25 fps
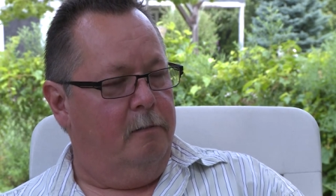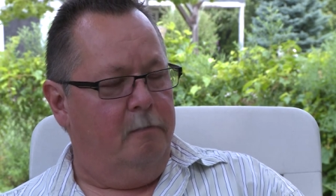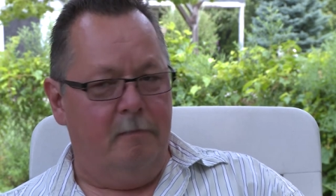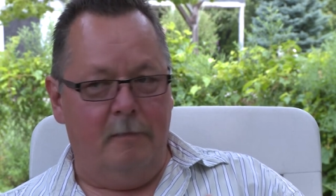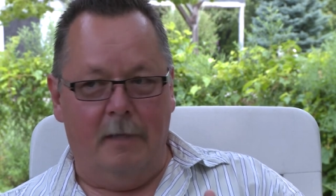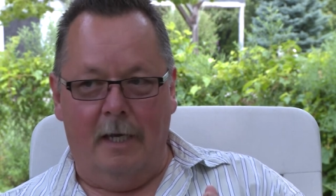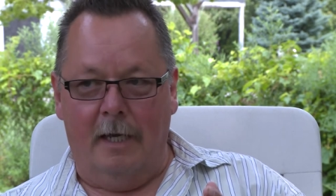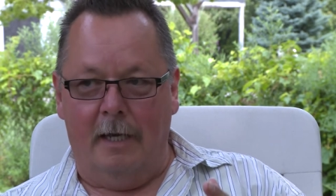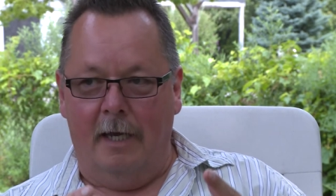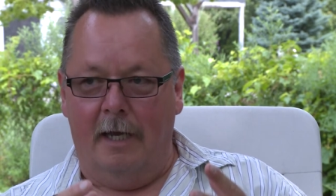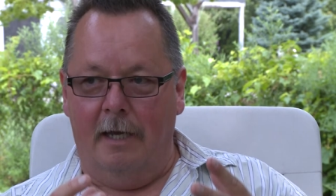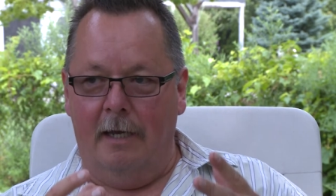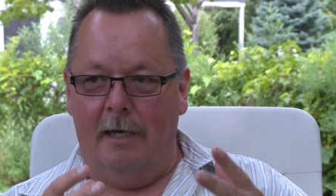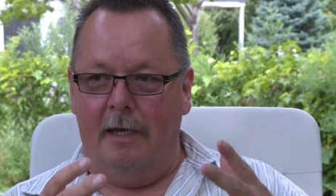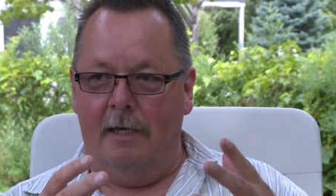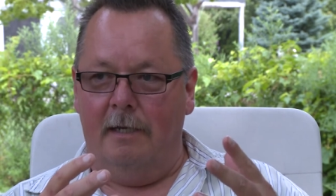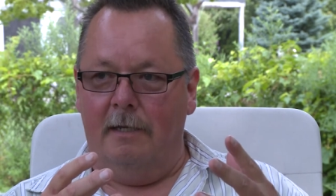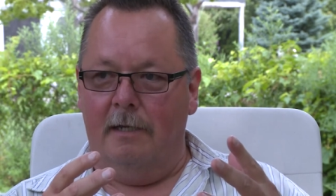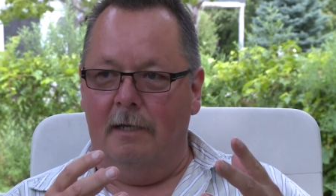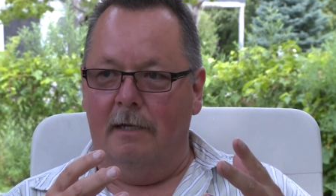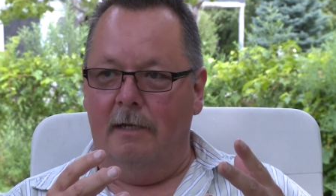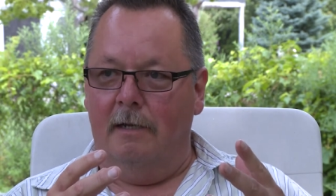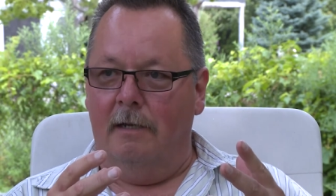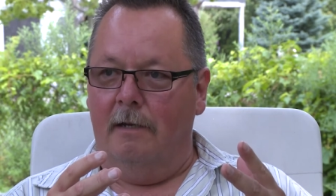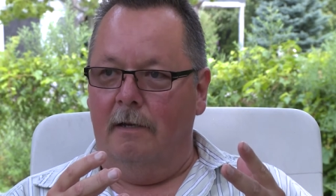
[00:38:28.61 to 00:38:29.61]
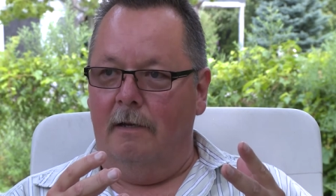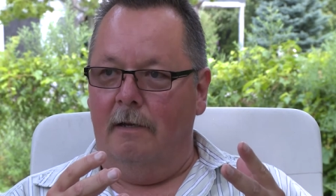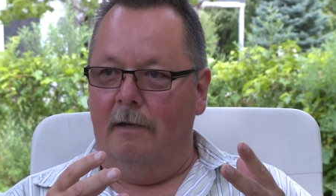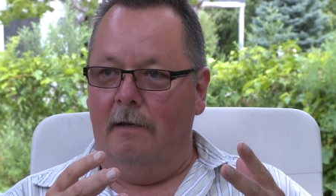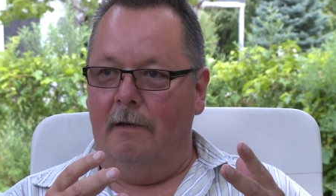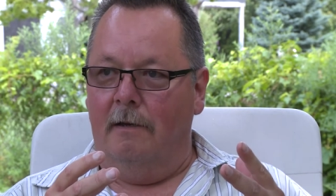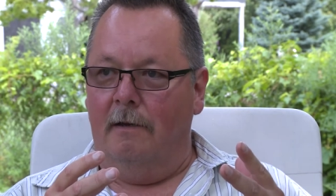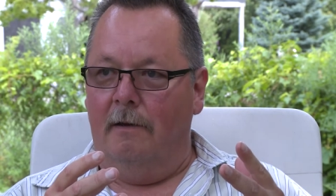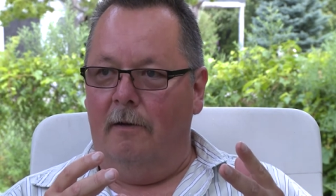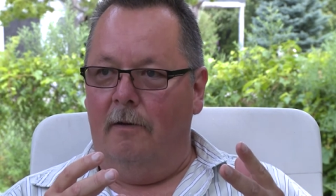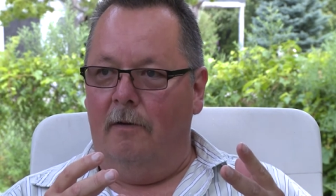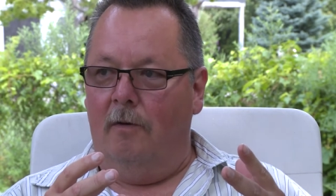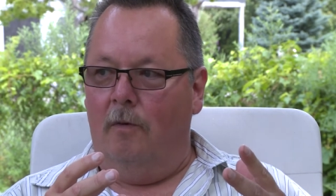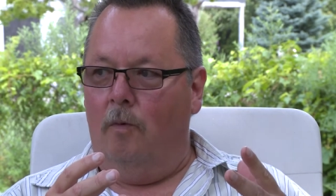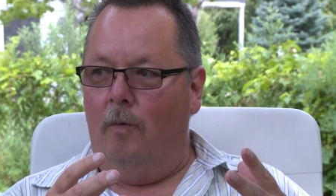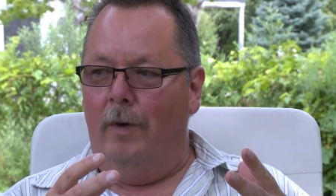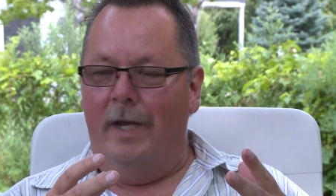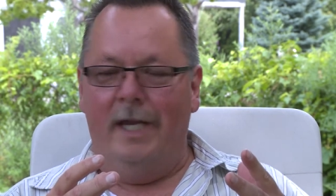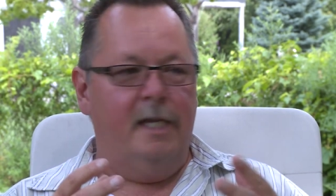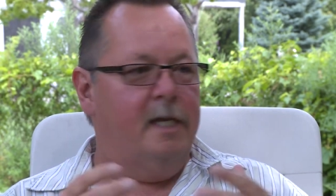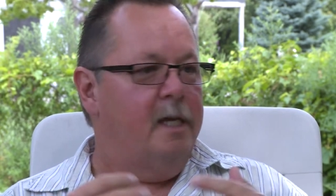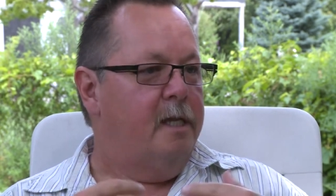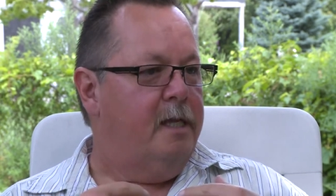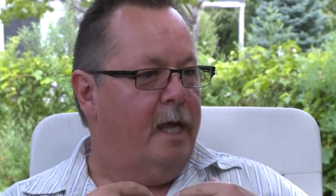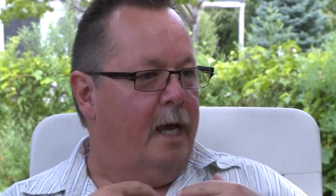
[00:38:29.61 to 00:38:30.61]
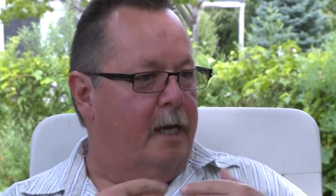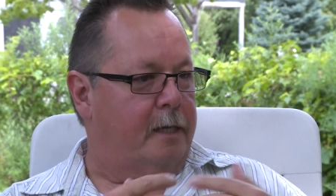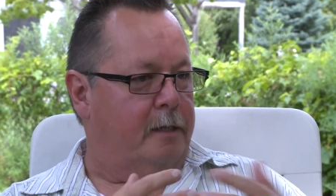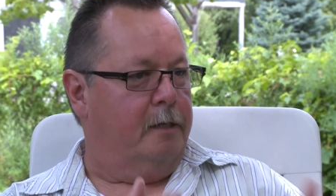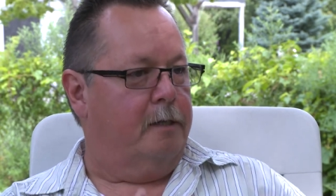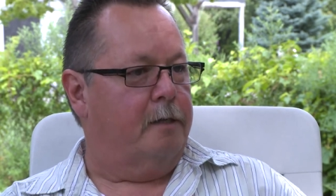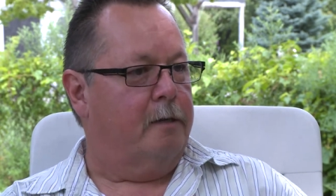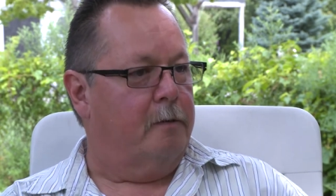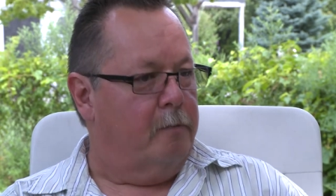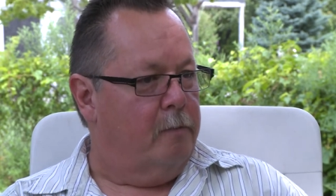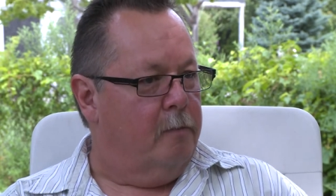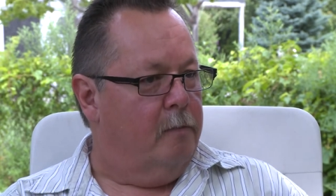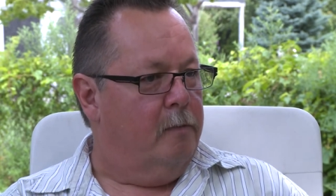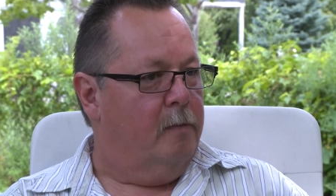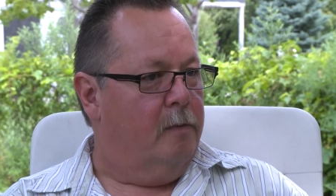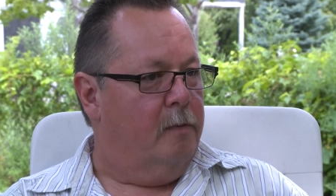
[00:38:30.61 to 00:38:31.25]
They, uh, we did that to them.